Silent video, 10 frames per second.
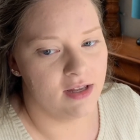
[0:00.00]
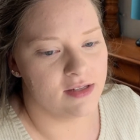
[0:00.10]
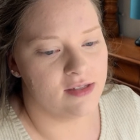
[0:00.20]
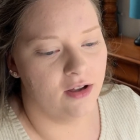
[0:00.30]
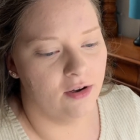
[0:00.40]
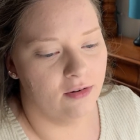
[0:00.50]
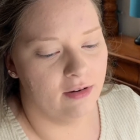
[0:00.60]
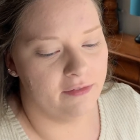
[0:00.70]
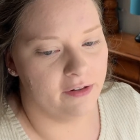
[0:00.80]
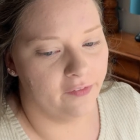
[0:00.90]

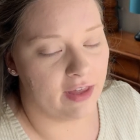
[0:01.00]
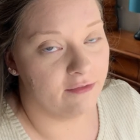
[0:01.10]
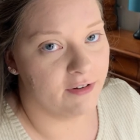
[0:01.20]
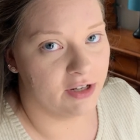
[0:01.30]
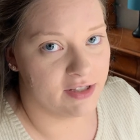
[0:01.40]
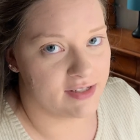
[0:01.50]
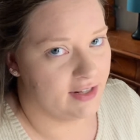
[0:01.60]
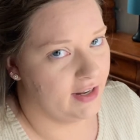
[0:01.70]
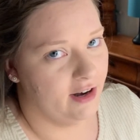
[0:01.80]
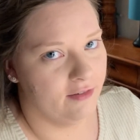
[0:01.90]
So if you're looking for good
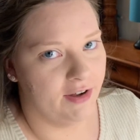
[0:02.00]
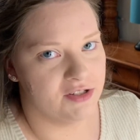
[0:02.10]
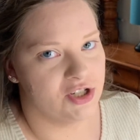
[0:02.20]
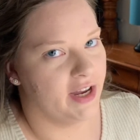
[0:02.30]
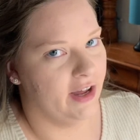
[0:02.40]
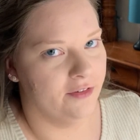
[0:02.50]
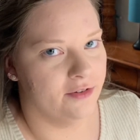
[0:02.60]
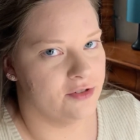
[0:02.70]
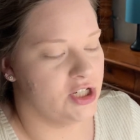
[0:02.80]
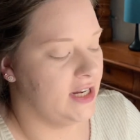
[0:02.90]
skincare advice, check out
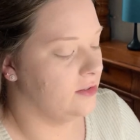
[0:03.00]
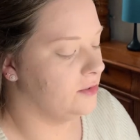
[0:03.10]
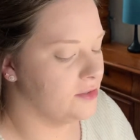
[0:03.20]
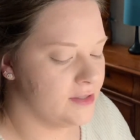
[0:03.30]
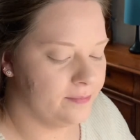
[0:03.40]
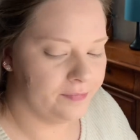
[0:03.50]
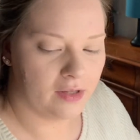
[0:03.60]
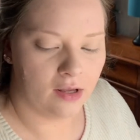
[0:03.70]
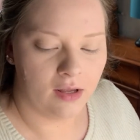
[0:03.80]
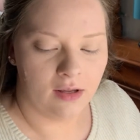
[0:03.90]
those channels.
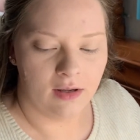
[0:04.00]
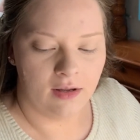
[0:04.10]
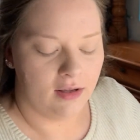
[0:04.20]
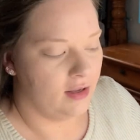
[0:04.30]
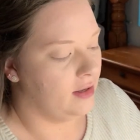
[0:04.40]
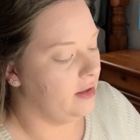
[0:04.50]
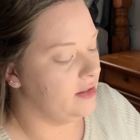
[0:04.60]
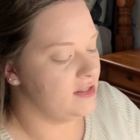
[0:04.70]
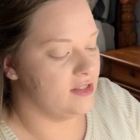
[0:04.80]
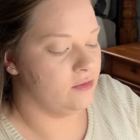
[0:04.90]

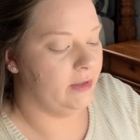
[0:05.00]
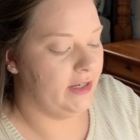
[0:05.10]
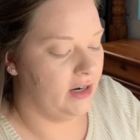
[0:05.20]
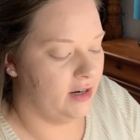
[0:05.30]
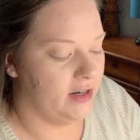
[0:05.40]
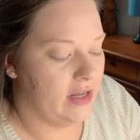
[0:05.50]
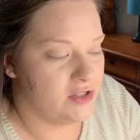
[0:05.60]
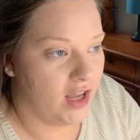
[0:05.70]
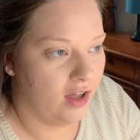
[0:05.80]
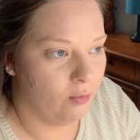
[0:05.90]
And since we are now
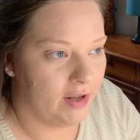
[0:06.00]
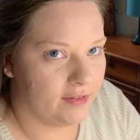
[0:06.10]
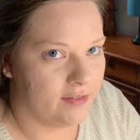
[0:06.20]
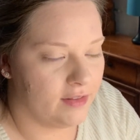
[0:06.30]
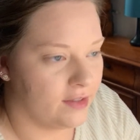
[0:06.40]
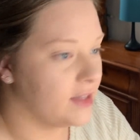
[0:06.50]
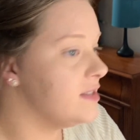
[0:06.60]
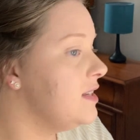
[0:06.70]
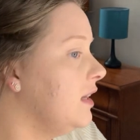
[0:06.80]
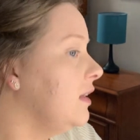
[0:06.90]
done with the
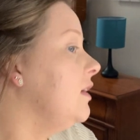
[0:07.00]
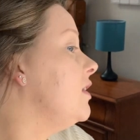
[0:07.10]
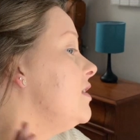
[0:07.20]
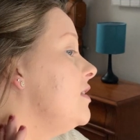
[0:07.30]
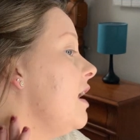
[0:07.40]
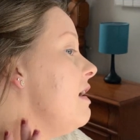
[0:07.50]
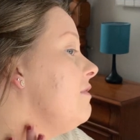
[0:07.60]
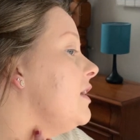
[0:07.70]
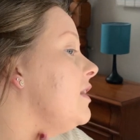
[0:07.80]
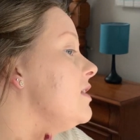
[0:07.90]
concealer, this is how
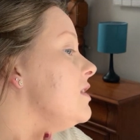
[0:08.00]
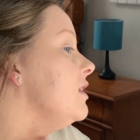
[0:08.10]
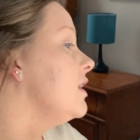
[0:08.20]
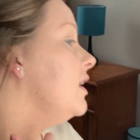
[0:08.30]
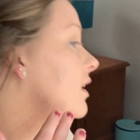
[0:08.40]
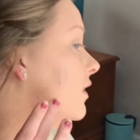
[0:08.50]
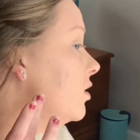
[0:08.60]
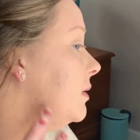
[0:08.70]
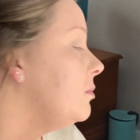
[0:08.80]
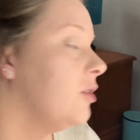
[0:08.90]
everything's looking. A
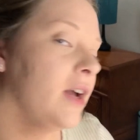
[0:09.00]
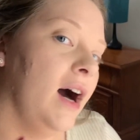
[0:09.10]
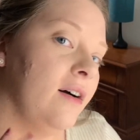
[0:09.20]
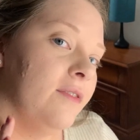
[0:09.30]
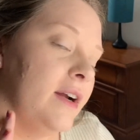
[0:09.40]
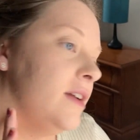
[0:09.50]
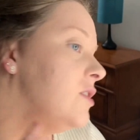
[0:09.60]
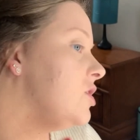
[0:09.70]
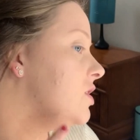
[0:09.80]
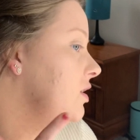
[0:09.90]
little bit more
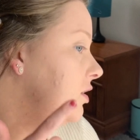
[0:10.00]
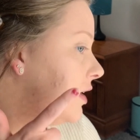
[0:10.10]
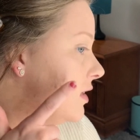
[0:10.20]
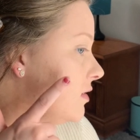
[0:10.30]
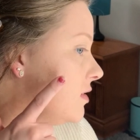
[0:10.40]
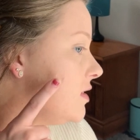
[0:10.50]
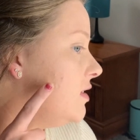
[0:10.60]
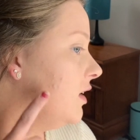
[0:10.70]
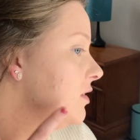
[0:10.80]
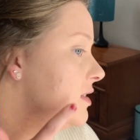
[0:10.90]
coverage. You can
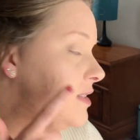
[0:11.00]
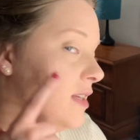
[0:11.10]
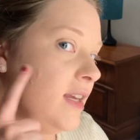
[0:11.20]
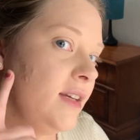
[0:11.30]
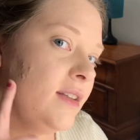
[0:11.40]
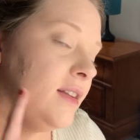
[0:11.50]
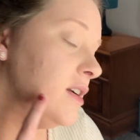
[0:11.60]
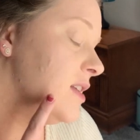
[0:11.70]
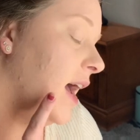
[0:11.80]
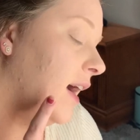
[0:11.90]
still see that
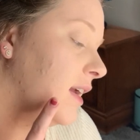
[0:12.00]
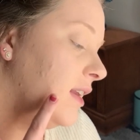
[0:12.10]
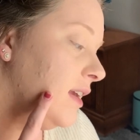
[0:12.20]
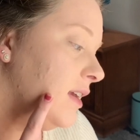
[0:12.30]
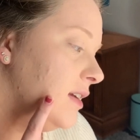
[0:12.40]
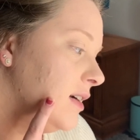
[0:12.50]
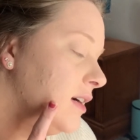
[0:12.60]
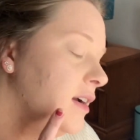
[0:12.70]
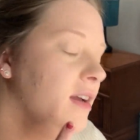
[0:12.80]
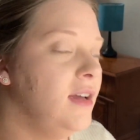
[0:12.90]
there's acne
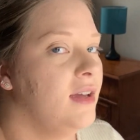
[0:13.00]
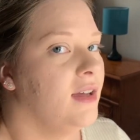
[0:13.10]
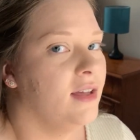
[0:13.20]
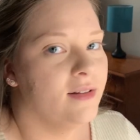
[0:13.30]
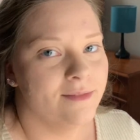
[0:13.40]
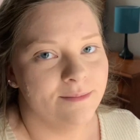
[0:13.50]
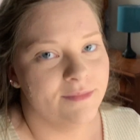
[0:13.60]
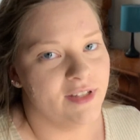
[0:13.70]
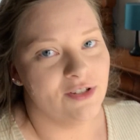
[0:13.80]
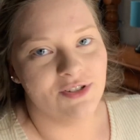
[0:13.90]
here.
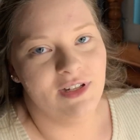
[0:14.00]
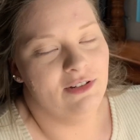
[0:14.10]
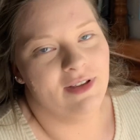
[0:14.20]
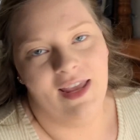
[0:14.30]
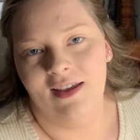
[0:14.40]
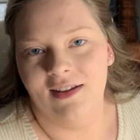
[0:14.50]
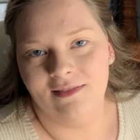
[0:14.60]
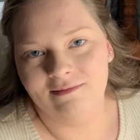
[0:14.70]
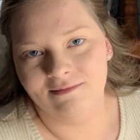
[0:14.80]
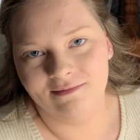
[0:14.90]
You can't
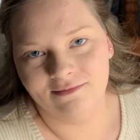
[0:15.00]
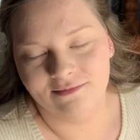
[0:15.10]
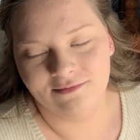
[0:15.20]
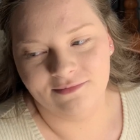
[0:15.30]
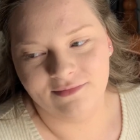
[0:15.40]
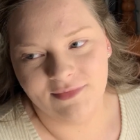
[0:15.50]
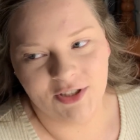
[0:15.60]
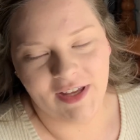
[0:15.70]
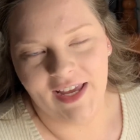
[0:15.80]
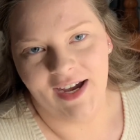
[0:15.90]

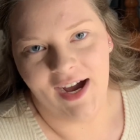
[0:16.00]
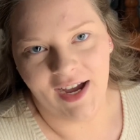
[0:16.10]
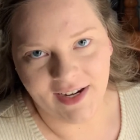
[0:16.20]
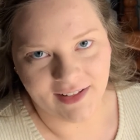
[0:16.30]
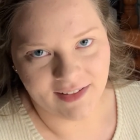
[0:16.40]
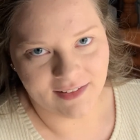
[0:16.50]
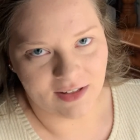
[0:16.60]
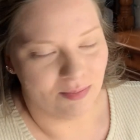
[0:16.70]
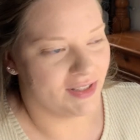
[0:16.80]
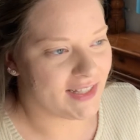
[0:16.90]
hide it
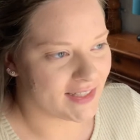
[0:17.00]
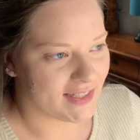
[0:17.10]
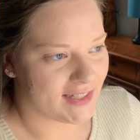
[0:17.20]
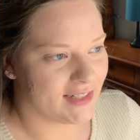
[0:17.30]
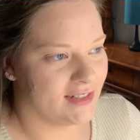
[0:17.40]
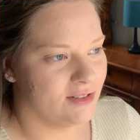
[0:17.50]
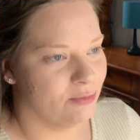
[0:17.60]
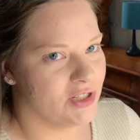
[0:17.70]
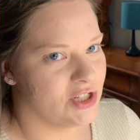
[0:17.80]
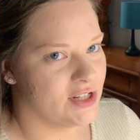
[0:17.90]
completely,
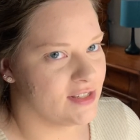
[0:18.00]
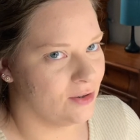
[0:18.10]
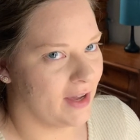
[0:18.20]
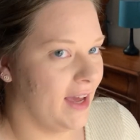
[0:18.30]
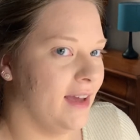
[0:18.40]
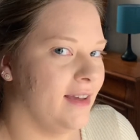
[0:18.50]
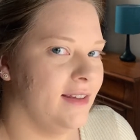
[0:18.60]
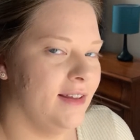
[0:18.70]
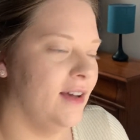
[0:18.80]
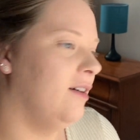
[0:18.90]
which is okay.
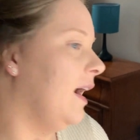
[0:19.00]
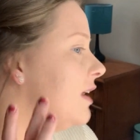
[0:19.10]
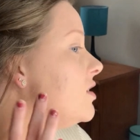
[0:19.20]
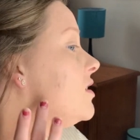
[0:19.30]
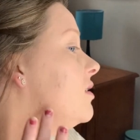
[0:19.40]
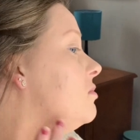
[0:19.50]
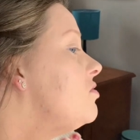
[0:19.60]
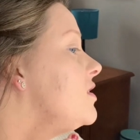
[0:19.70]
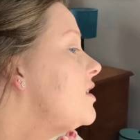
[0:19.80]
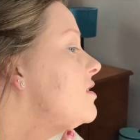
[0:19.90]
You know, I just am
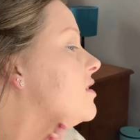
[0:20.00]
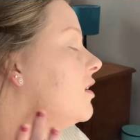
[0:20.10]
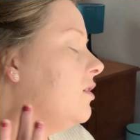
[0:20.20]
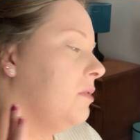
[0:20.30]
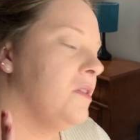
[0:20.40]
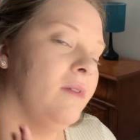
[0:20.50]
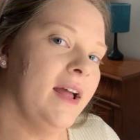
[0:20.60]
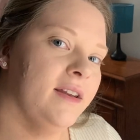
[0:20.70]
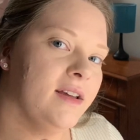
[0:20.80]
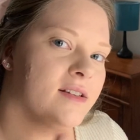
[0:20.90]
mostly concerned with
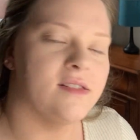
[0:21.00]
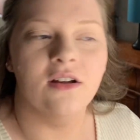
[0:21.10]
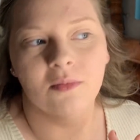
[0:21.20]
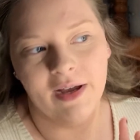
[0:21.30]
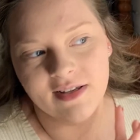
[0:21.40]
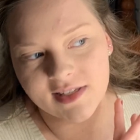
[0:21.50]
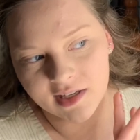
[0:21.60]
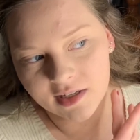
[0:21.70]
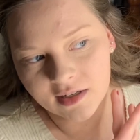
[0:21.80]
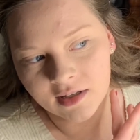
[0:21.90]
redness on my
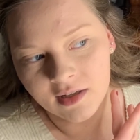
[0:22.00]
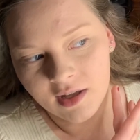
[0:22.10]
skin.